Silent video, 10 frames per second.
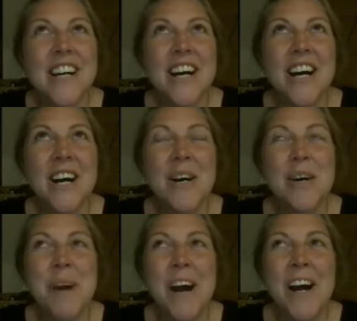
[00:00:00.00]

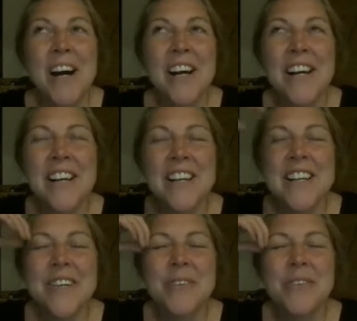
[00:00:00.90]
I
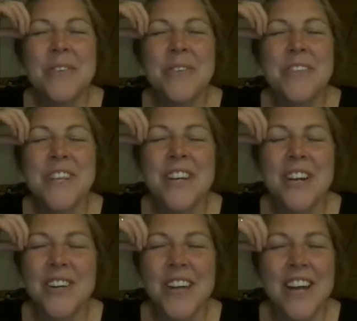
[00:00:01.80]
was like,
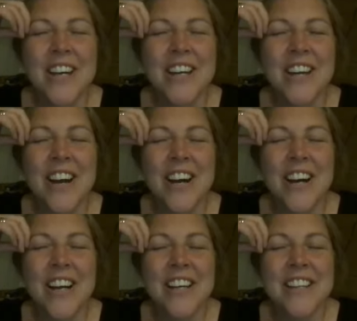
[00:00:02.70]
okay,
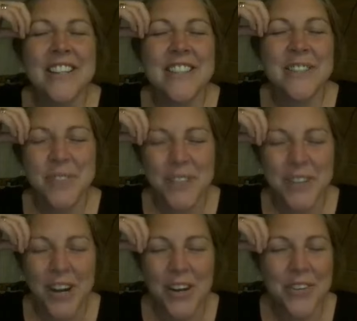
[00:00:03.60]
I need to figure
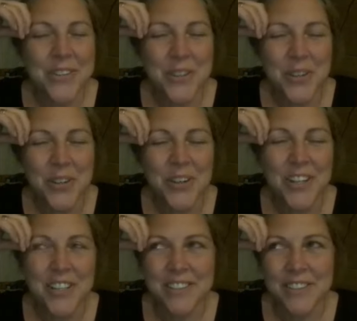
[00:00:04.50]
out this whole
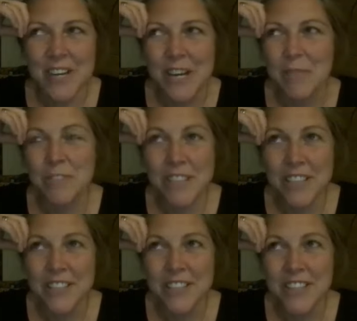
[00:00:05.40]
Instagram
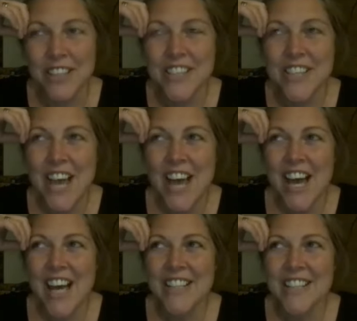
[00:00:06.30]
reels.
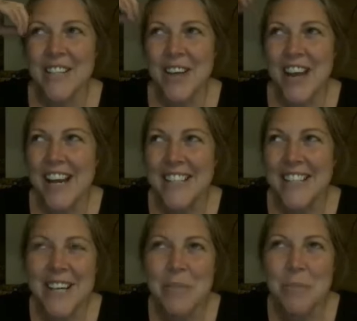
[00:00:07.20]
And so I ended
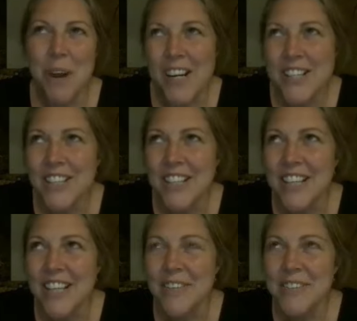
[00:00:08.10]
up
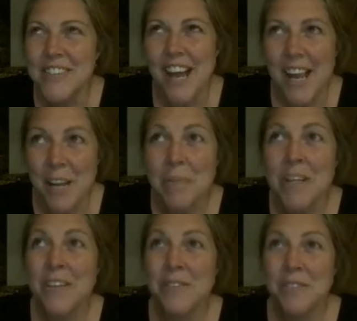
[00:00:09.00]
watching, it was an
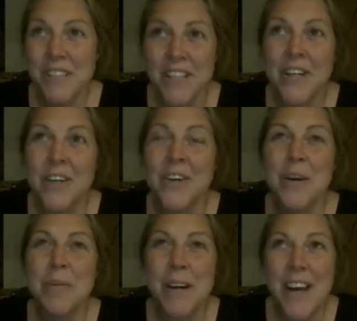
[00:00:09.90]
8-minute video
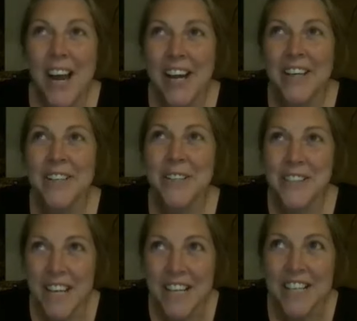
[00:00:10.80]
about how to
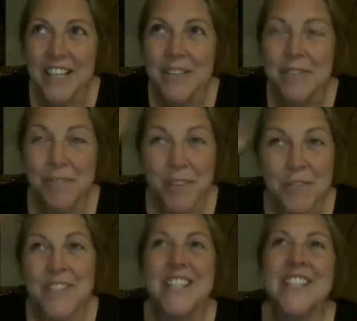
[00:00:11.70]
create
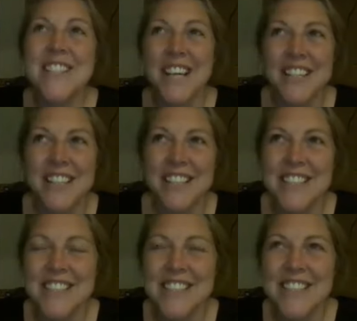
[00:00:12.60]
15 seconds